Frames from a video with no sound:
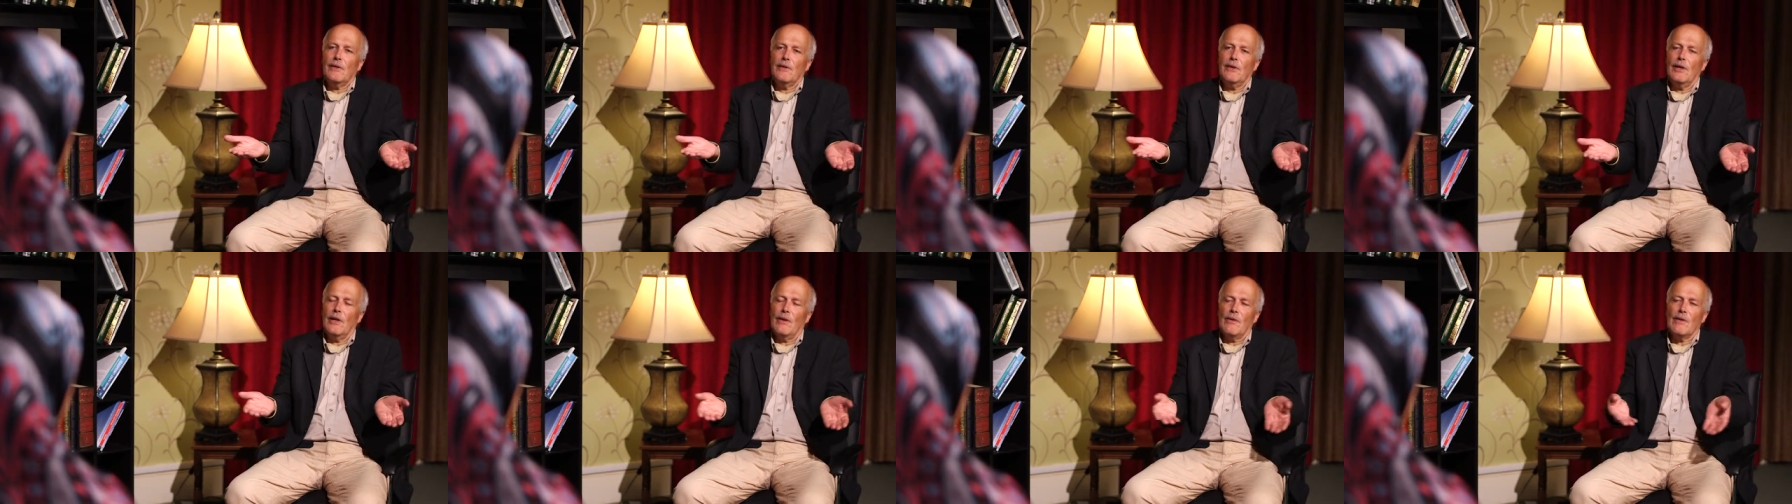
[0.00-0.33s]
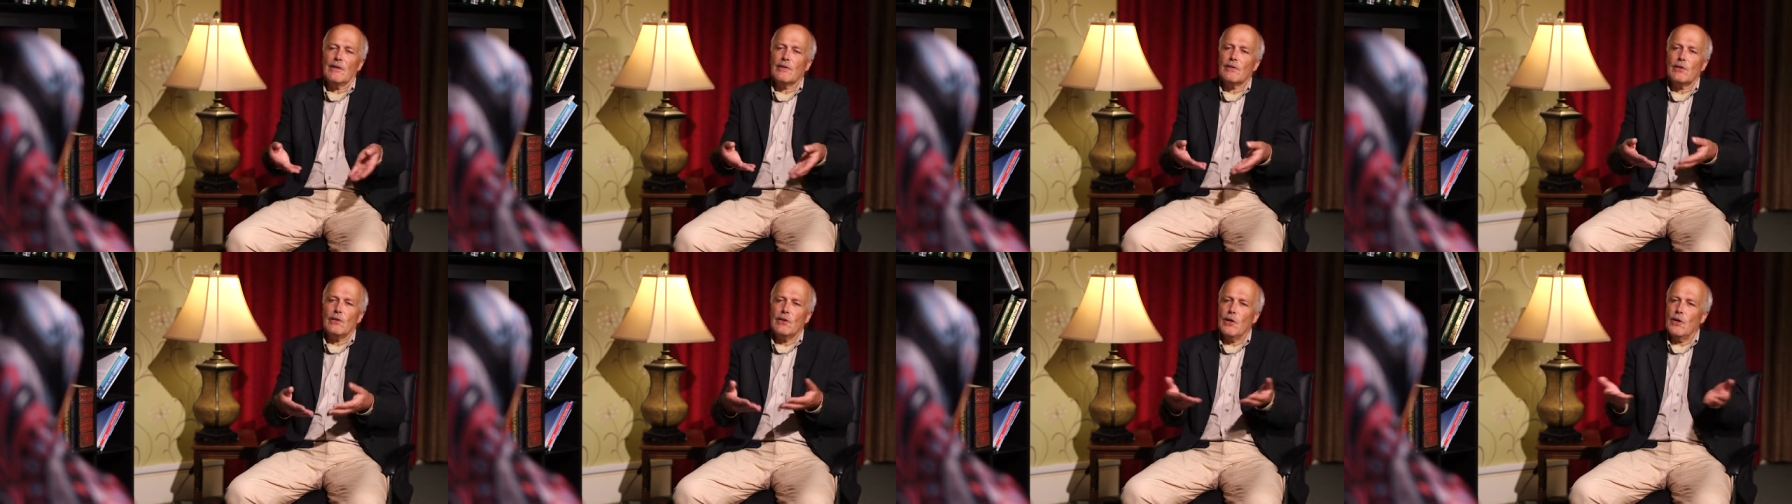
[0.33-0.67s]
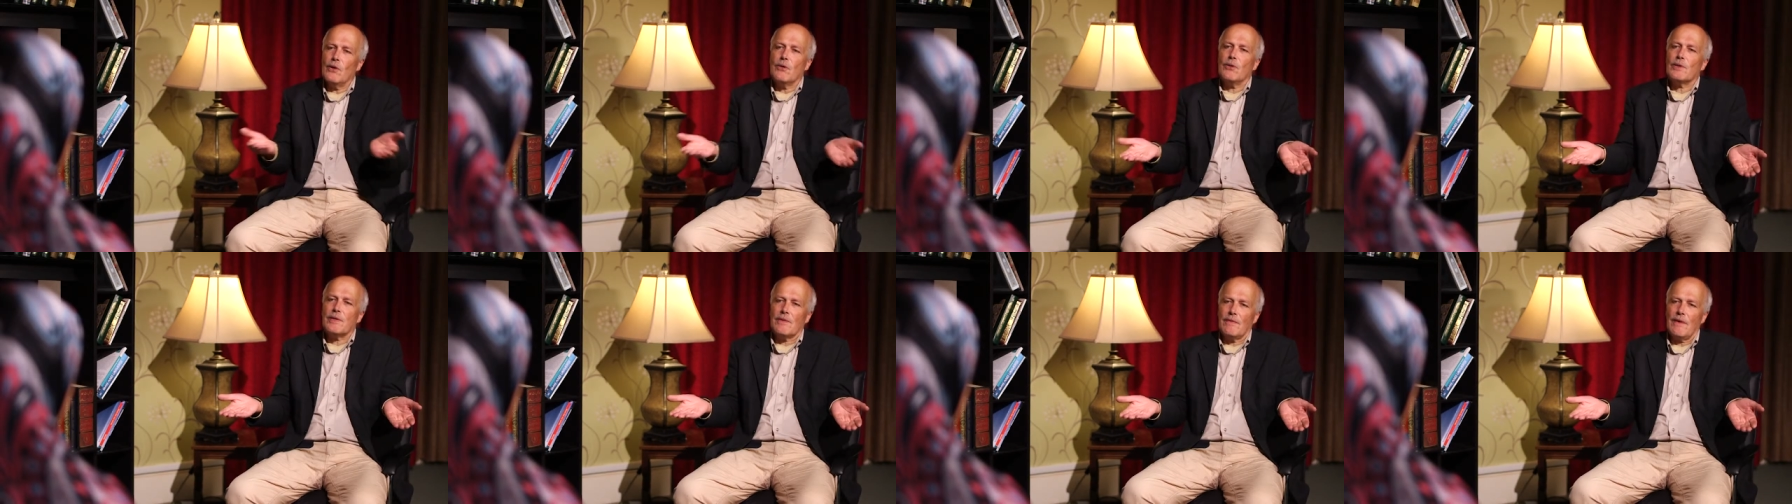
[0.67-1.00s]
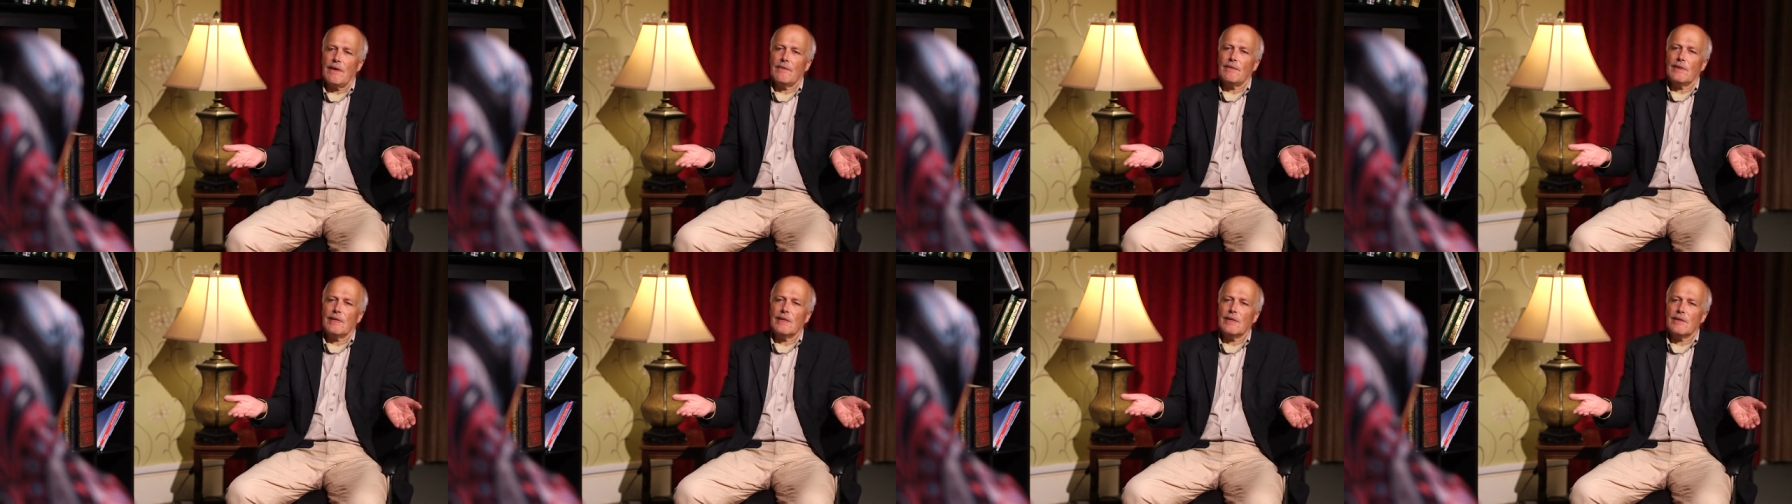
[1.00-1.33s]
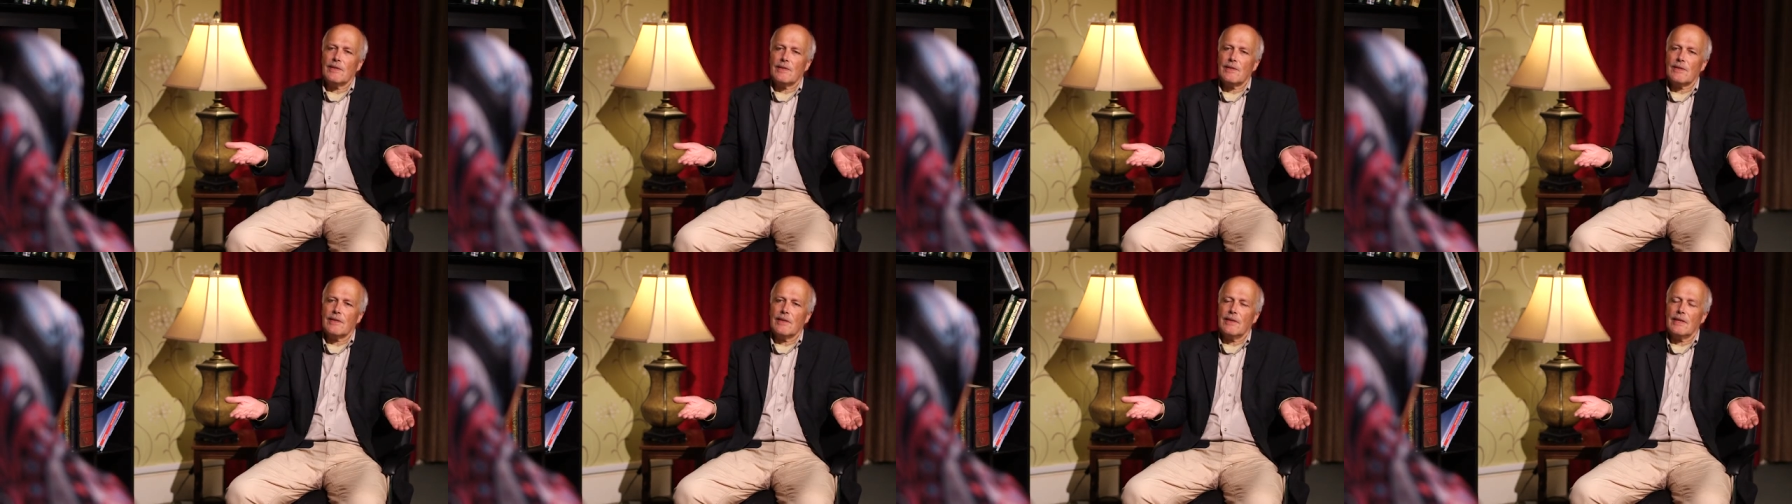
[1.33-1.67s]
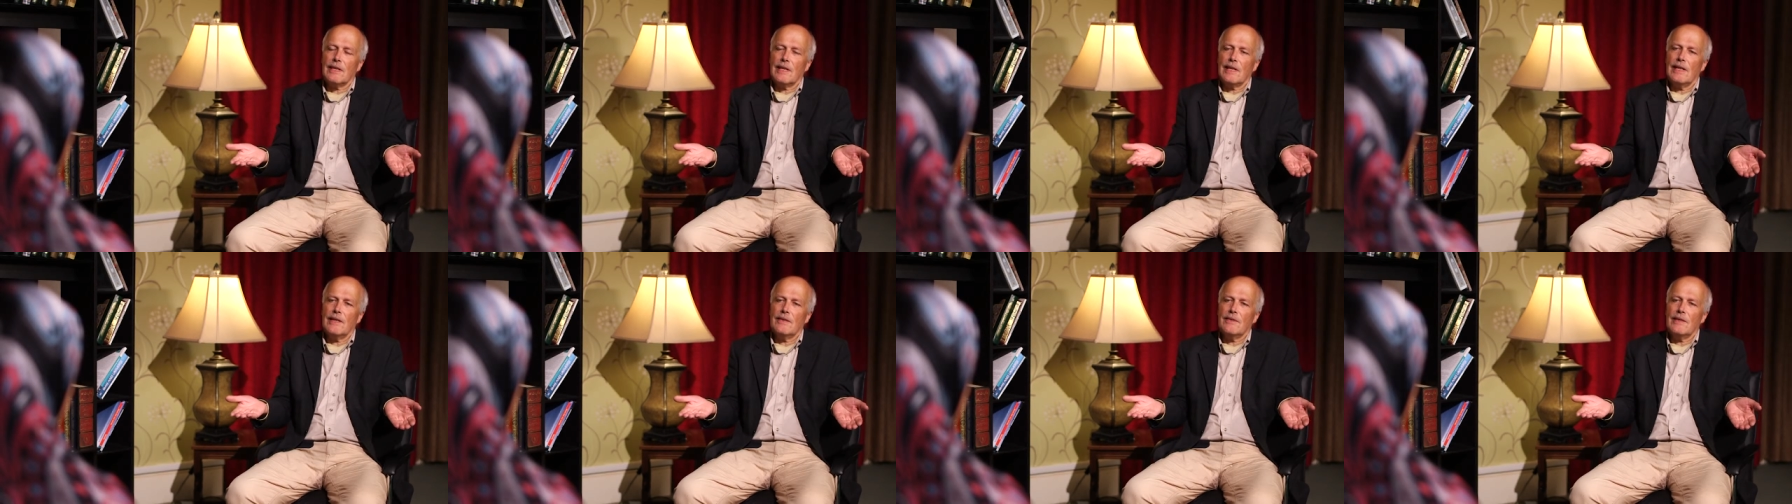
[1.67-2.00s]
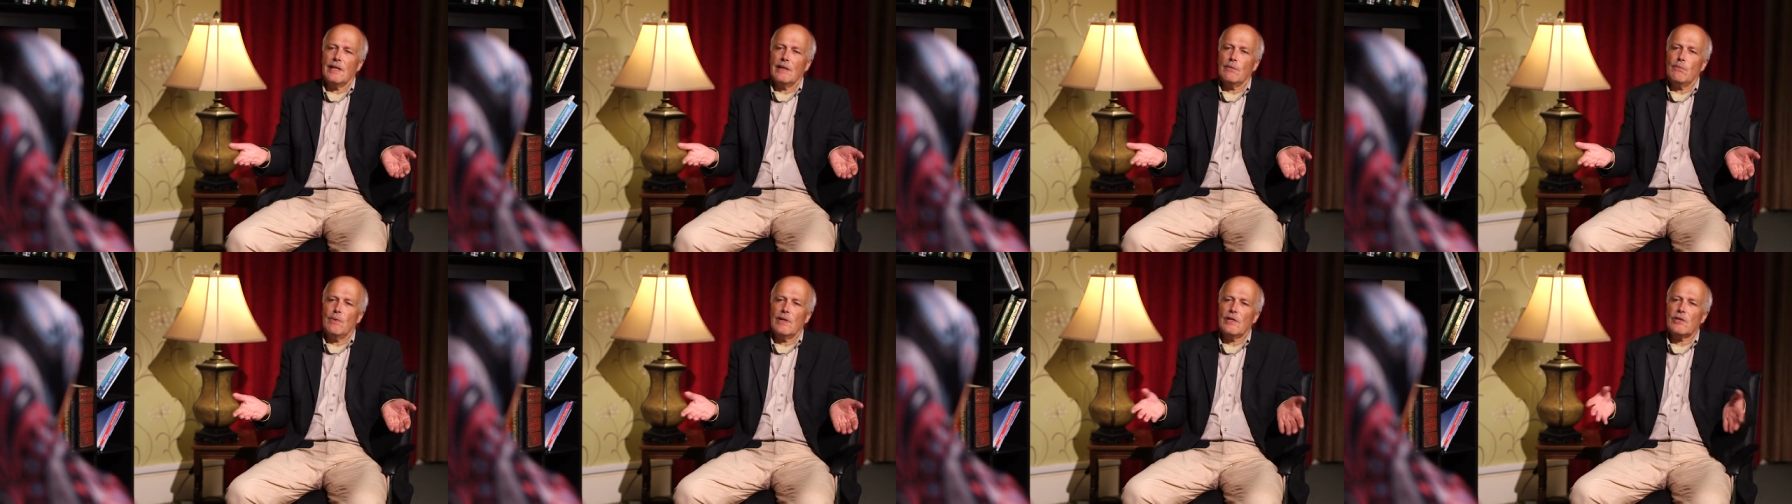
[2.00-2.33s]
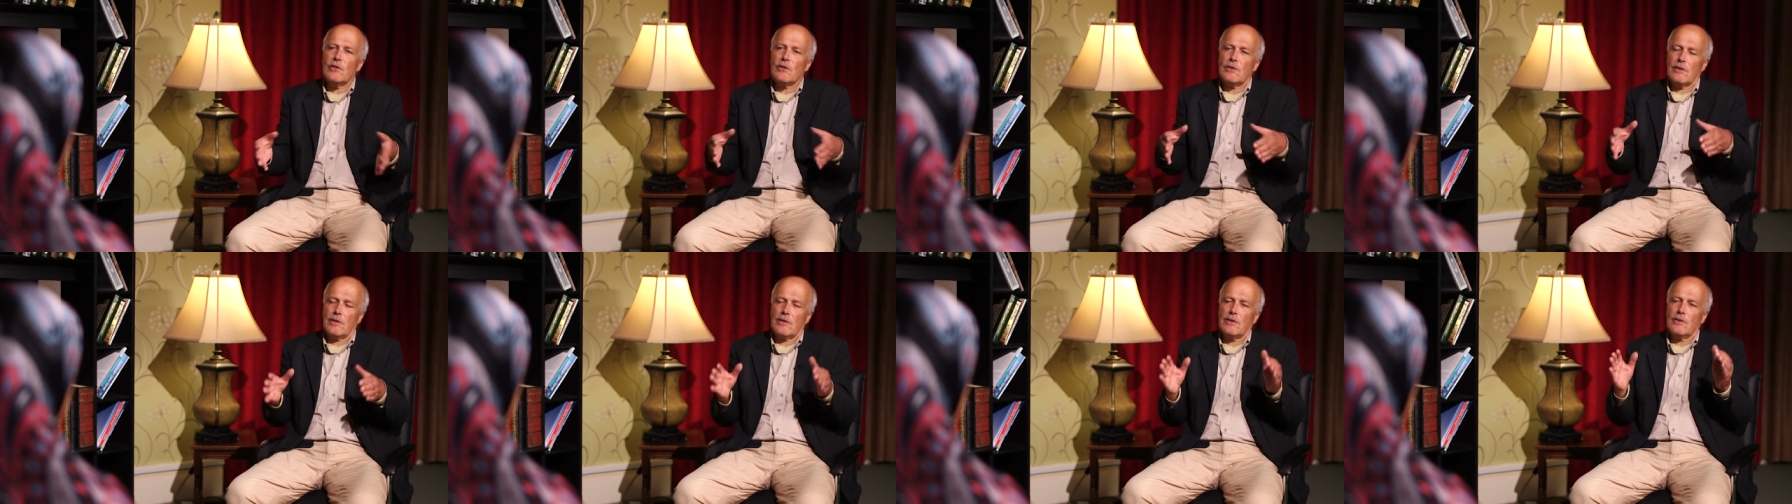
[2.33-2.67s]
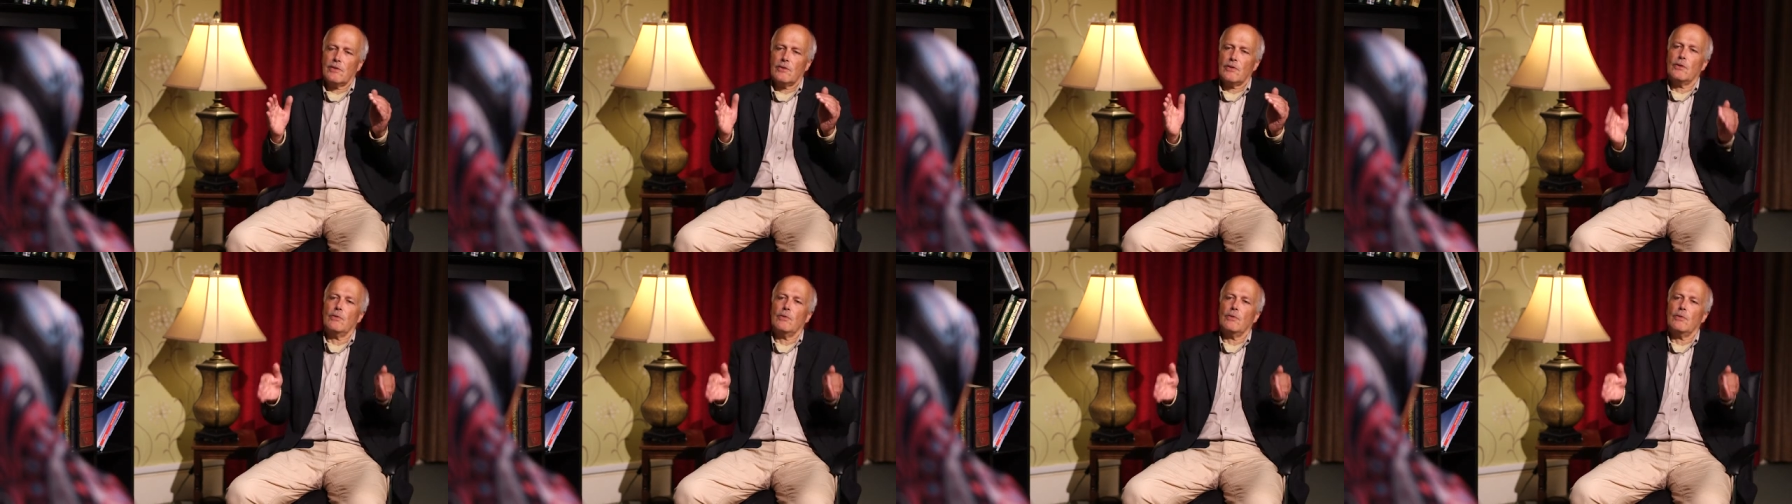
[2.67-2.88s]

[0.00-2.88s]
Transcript: there's loads of evidence that they wished